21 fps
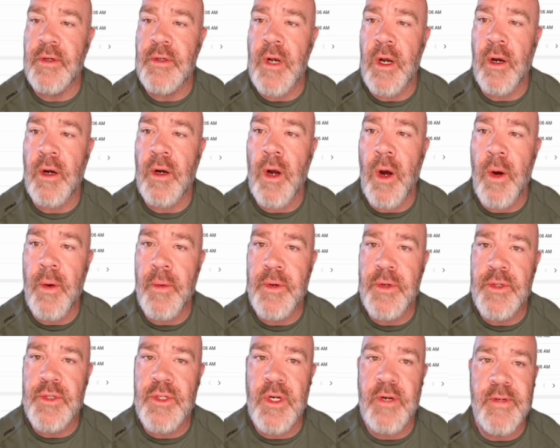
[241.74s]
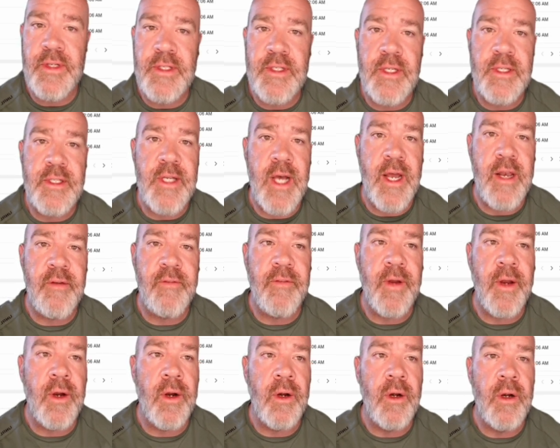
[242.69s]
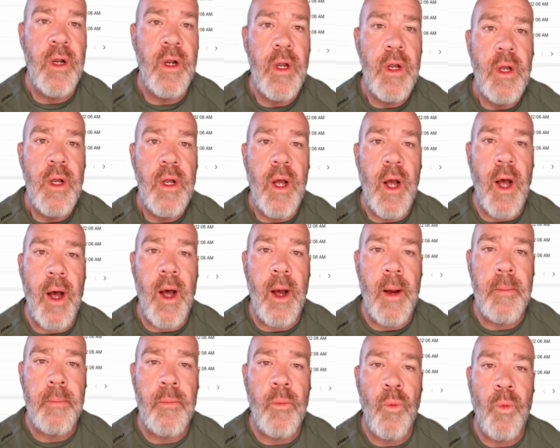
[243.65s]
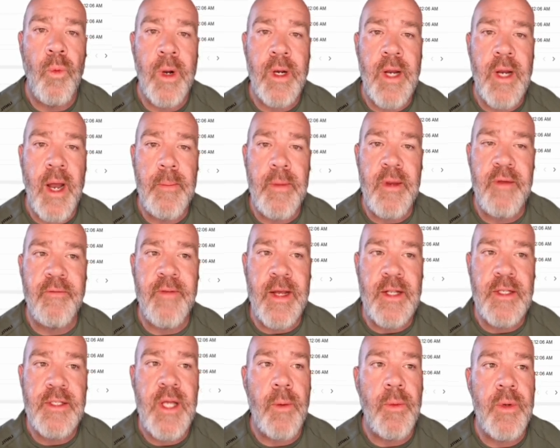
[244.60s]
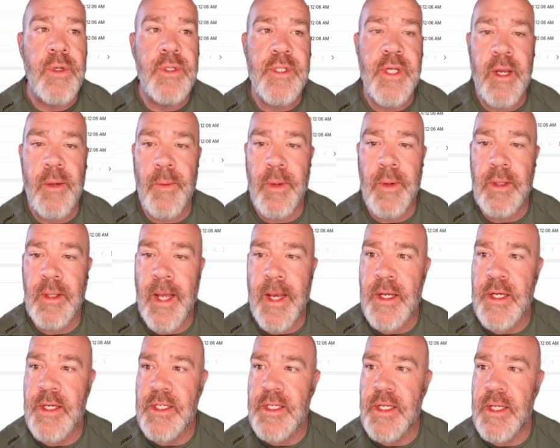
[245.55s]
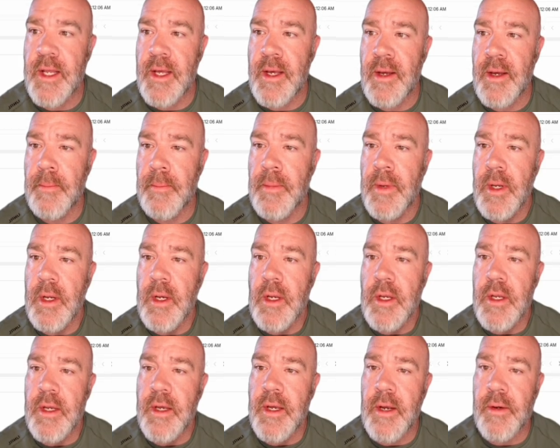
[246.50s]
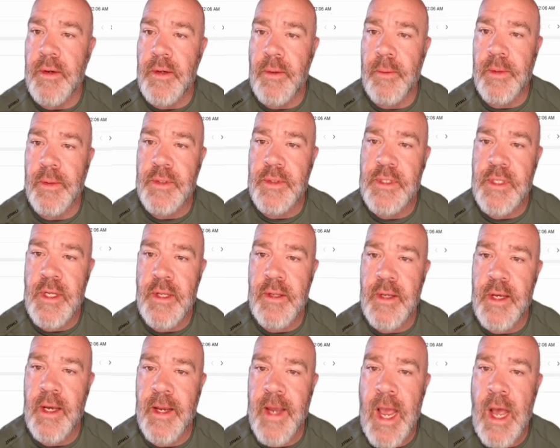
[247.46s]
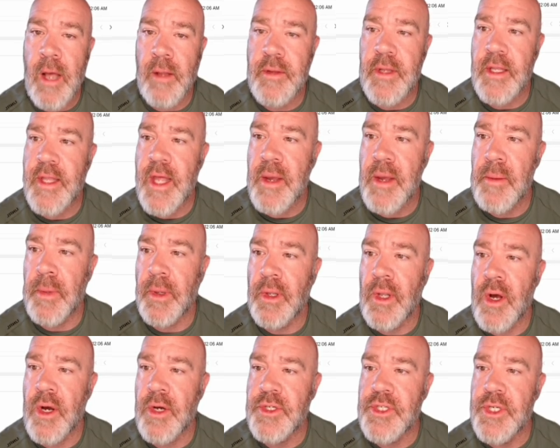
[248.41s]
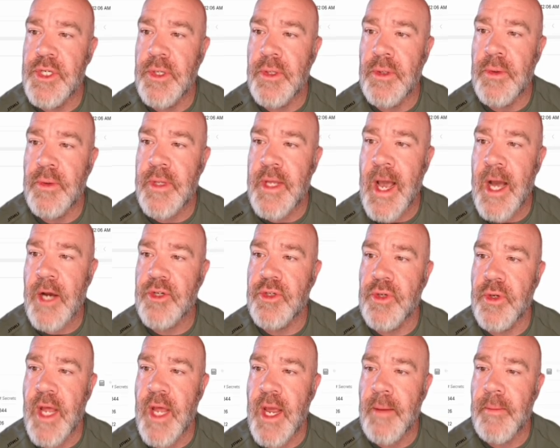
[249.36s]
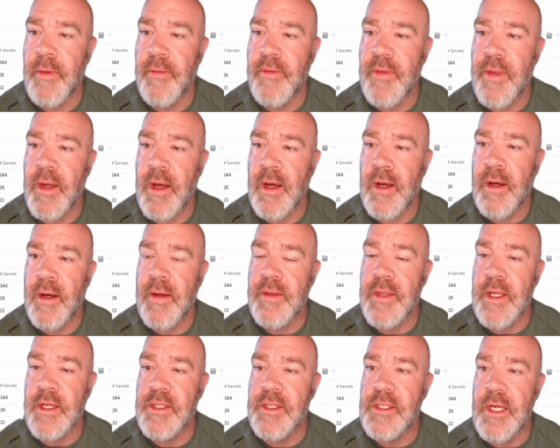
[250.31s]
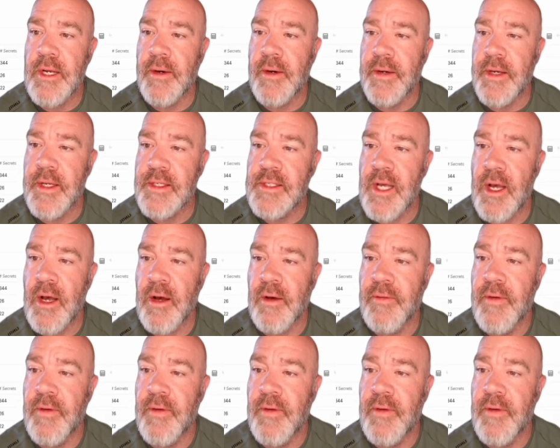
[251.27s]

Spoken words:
or owner service inside of here, what kind of events that we're seeing related to them. Here you will see the account that they belong to, the actual name of the secret itself.